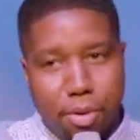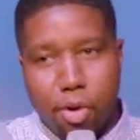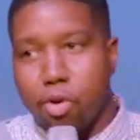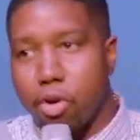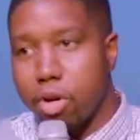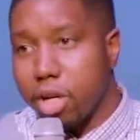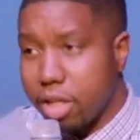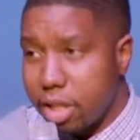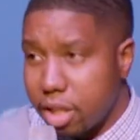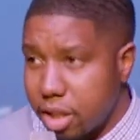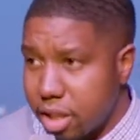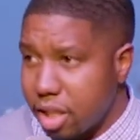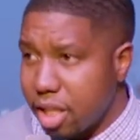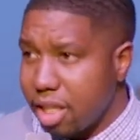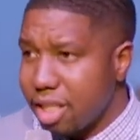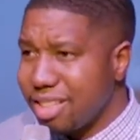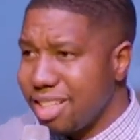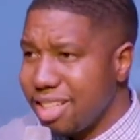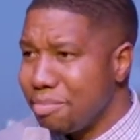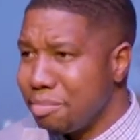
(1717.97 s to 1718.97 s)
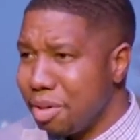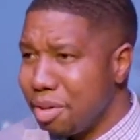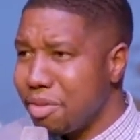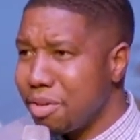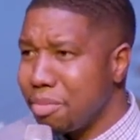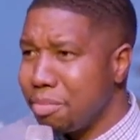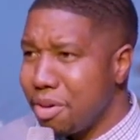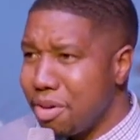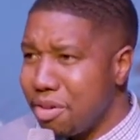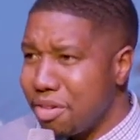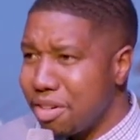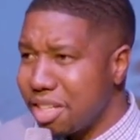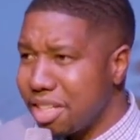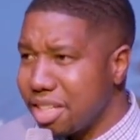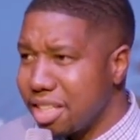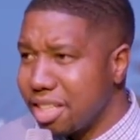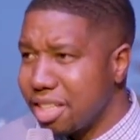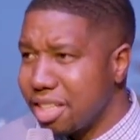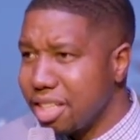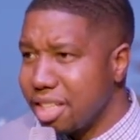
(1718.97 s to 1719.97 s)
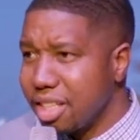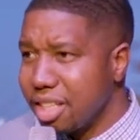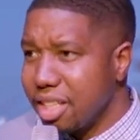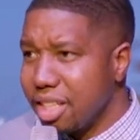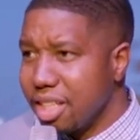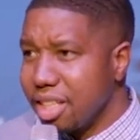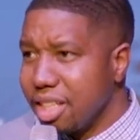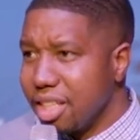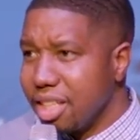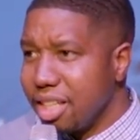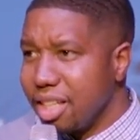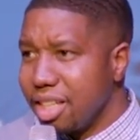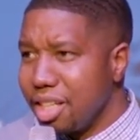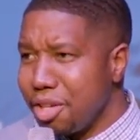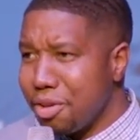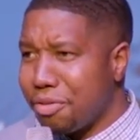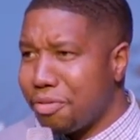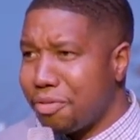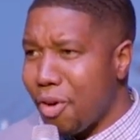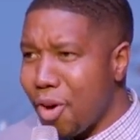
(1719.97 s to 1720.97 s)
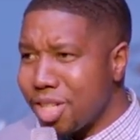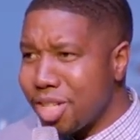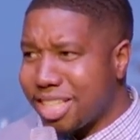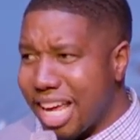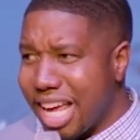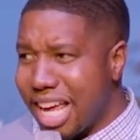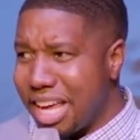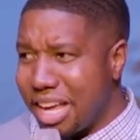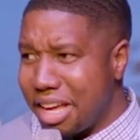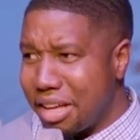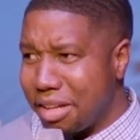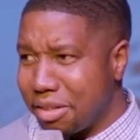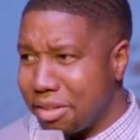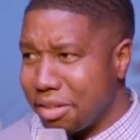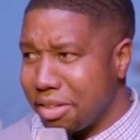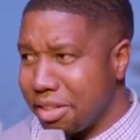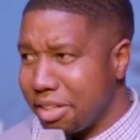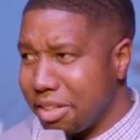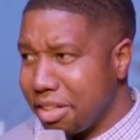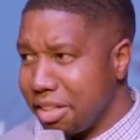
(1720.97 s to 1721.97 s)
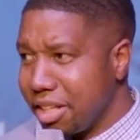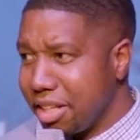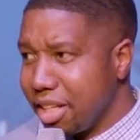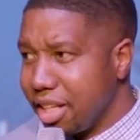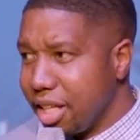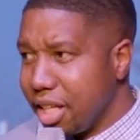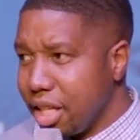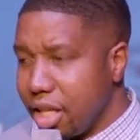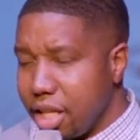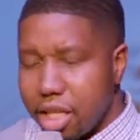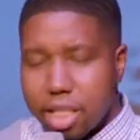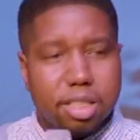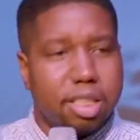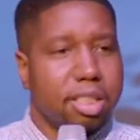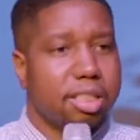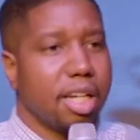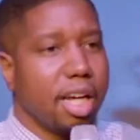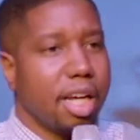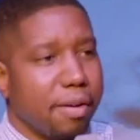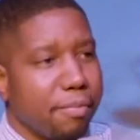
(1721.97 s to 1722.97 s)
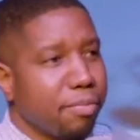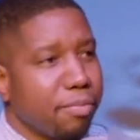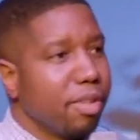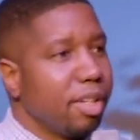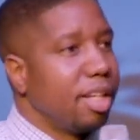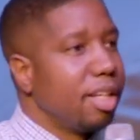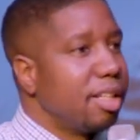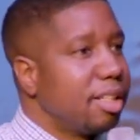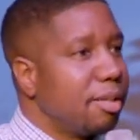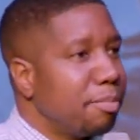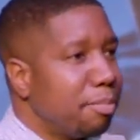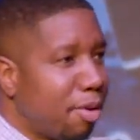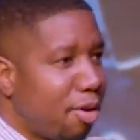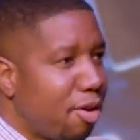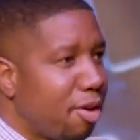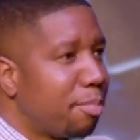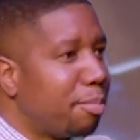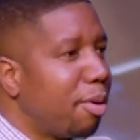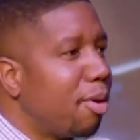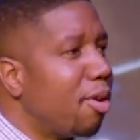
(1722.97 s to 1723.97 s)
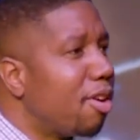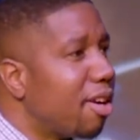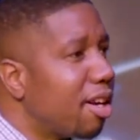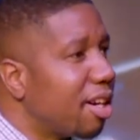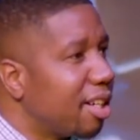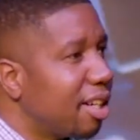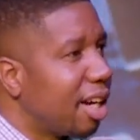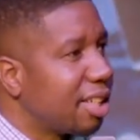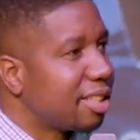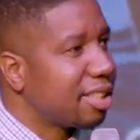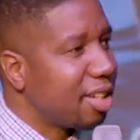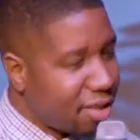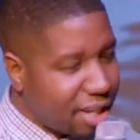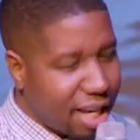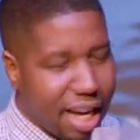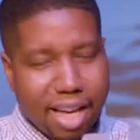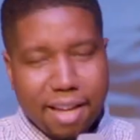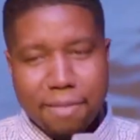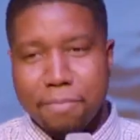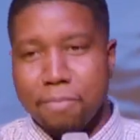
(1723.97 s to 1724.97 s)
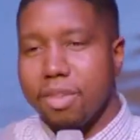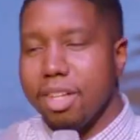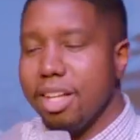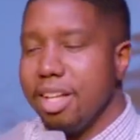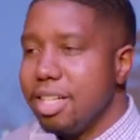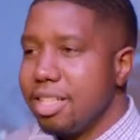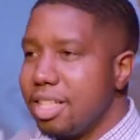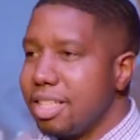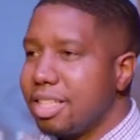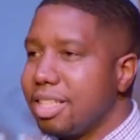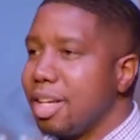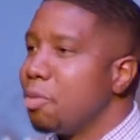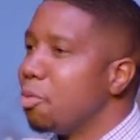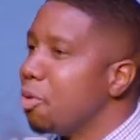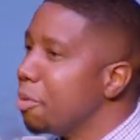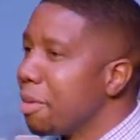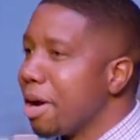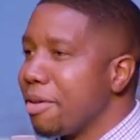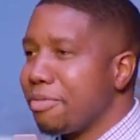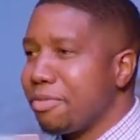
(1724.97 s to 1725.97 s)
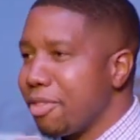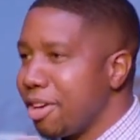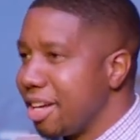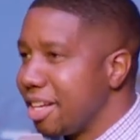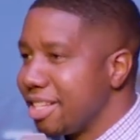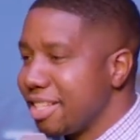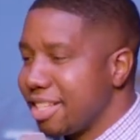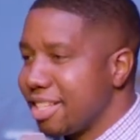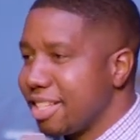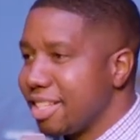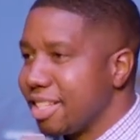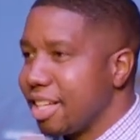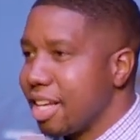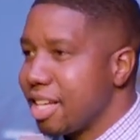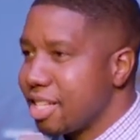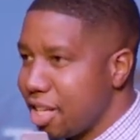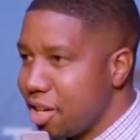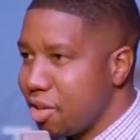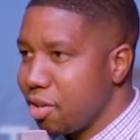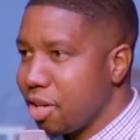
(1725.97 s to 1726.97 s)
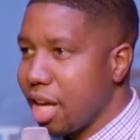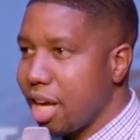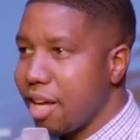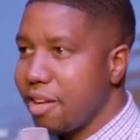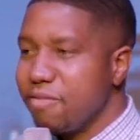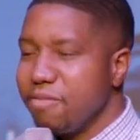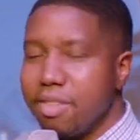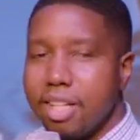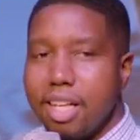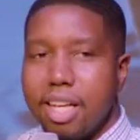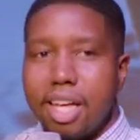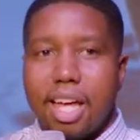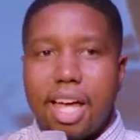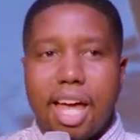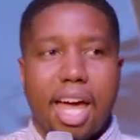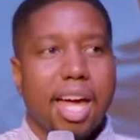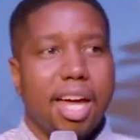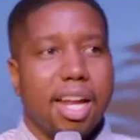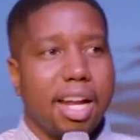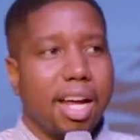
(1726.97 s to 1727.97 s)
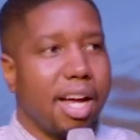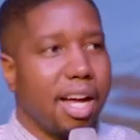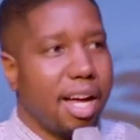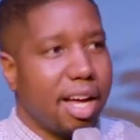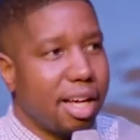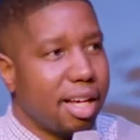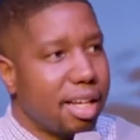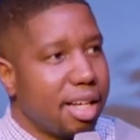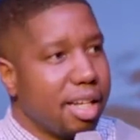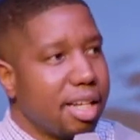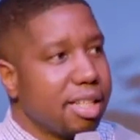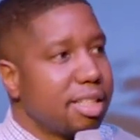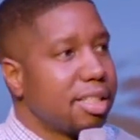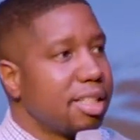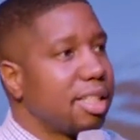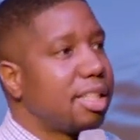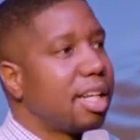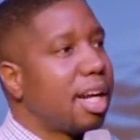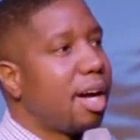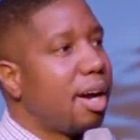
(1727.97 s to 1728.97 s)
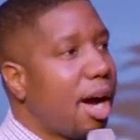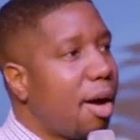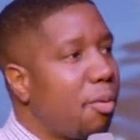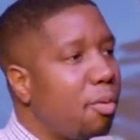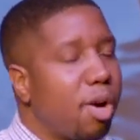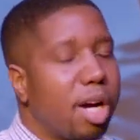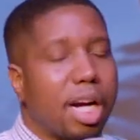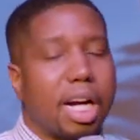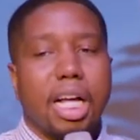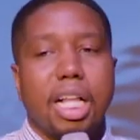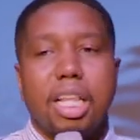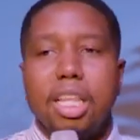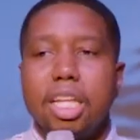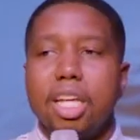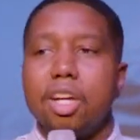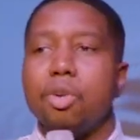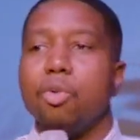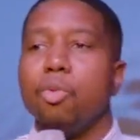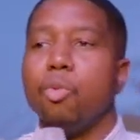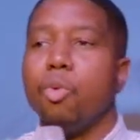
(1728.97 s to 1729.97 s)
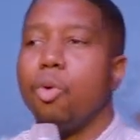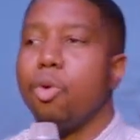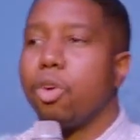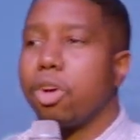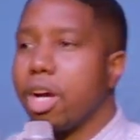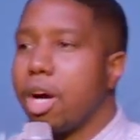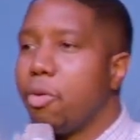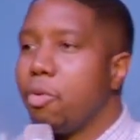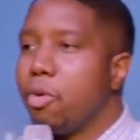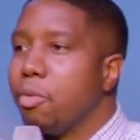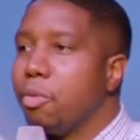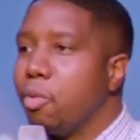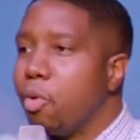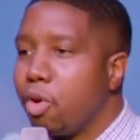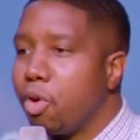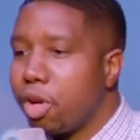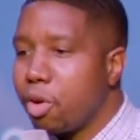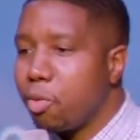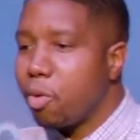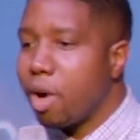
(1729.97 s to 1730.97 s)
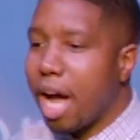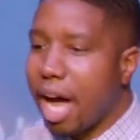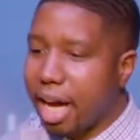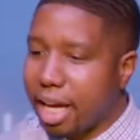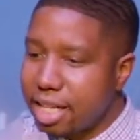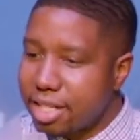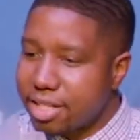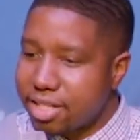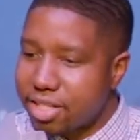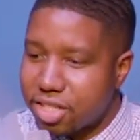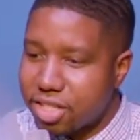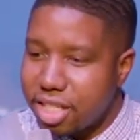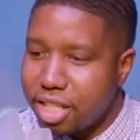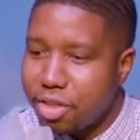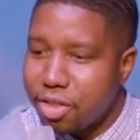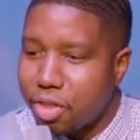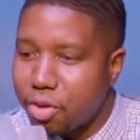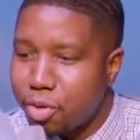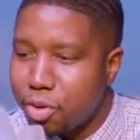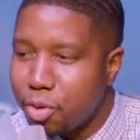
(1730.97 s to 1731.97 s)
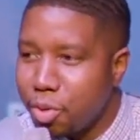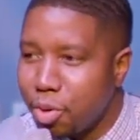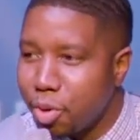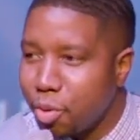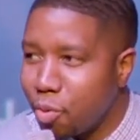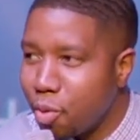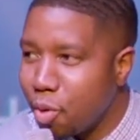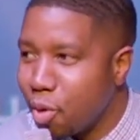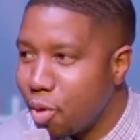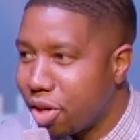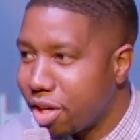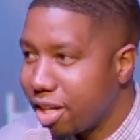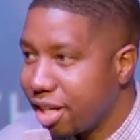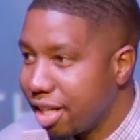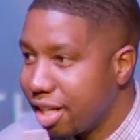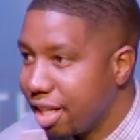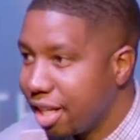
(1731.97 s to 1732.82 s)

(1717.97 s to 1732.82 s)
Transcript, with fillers: Bora. I said, Bora Bora? You 14. She said, Bora Bora. I said, okay. She said, with my friends. I said, okay. And uh, she said, then I, I want clear water. I want water where I can see through the water.